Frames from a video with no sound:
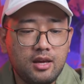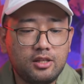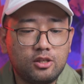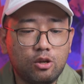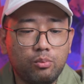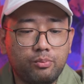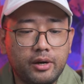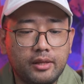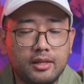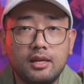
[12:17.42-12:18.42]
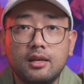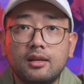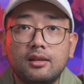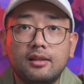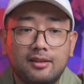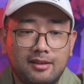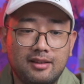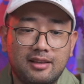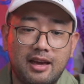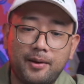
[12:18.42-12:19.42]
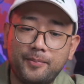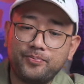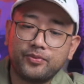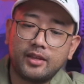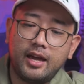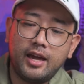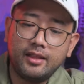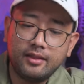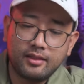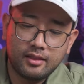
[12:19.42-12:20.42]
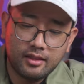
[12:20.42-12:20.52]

so pretty. Yeah. And